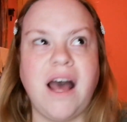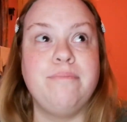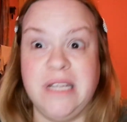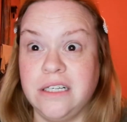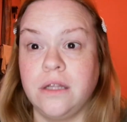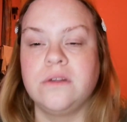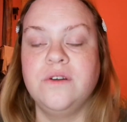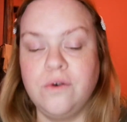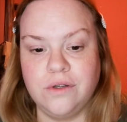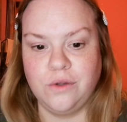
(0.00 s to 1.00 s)
I've been in a
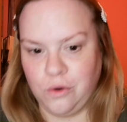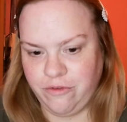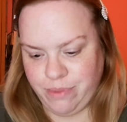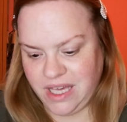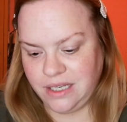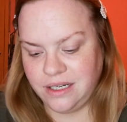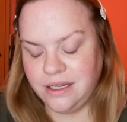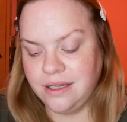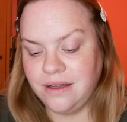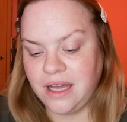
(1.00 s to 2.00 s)
lot of pain
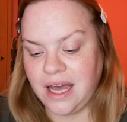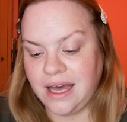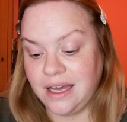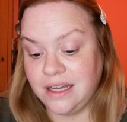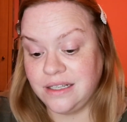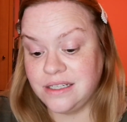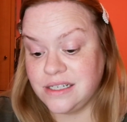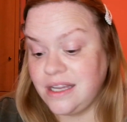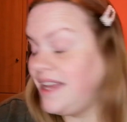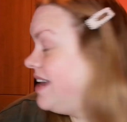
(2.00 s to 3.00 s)
and
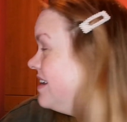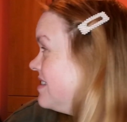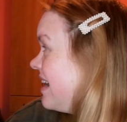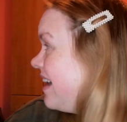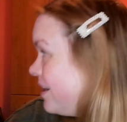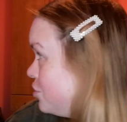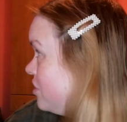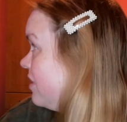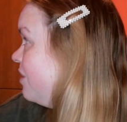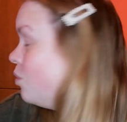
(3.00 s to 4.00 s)
it is
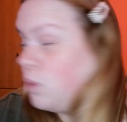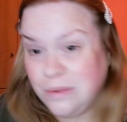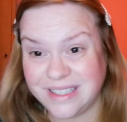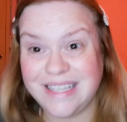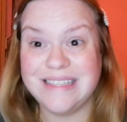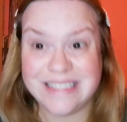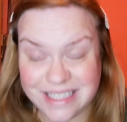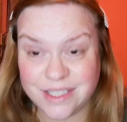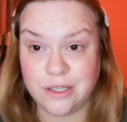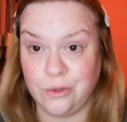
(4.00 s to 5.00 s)
actually only
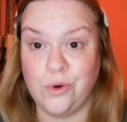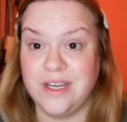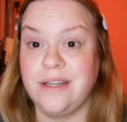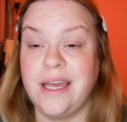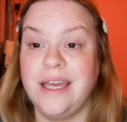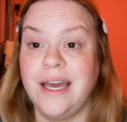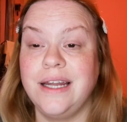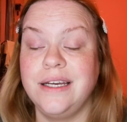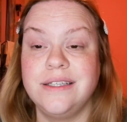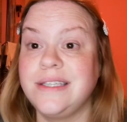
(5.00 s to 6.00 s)
6 o'clock at night
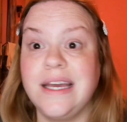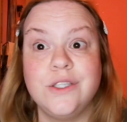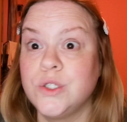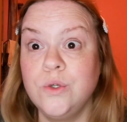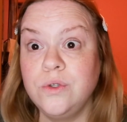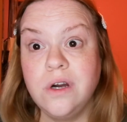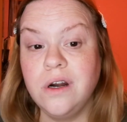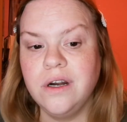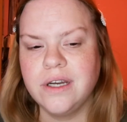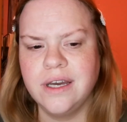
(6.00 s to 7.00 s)
and it's getting so
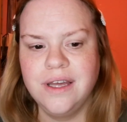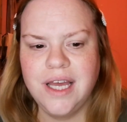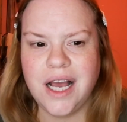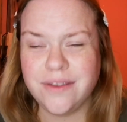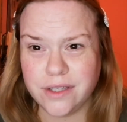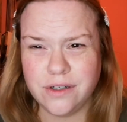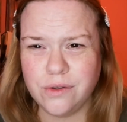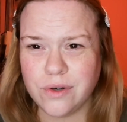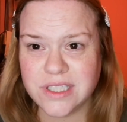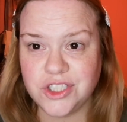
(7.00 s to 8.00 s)
dark. I think the
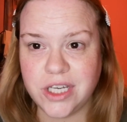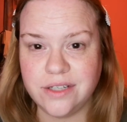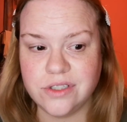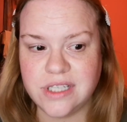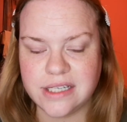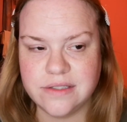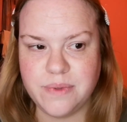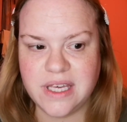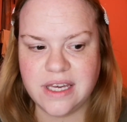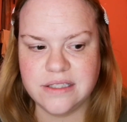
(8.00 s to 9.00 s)
clock's changed next
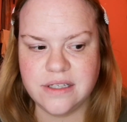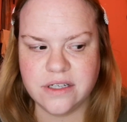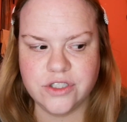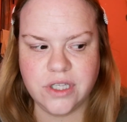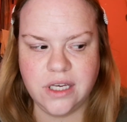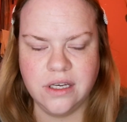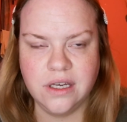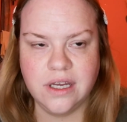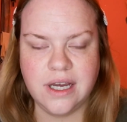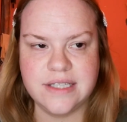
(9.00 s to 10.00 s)
weekend actually.
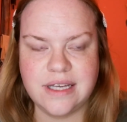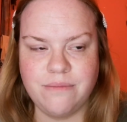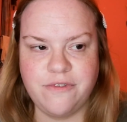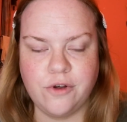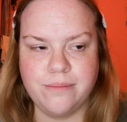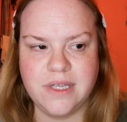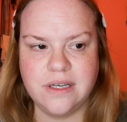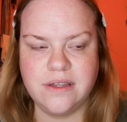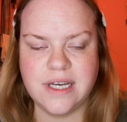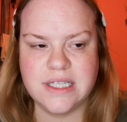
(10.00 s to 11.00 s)
As I'm
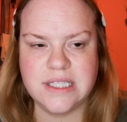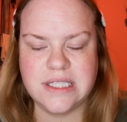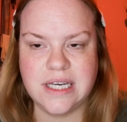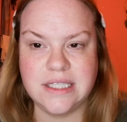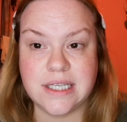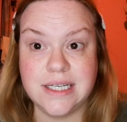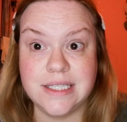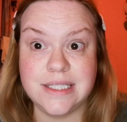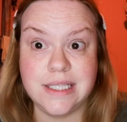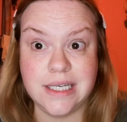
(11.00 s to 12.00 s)
filming this, it
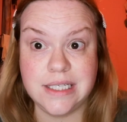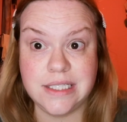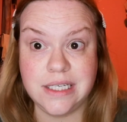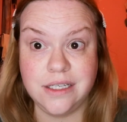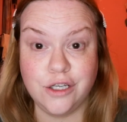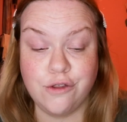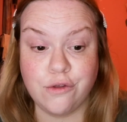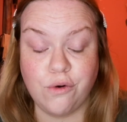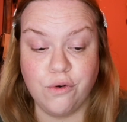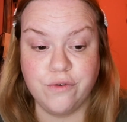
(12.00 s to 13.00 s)
is the 18th
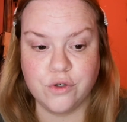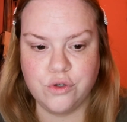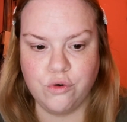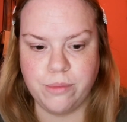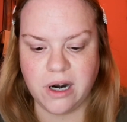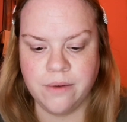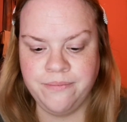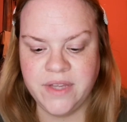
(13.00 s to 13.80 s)
of October.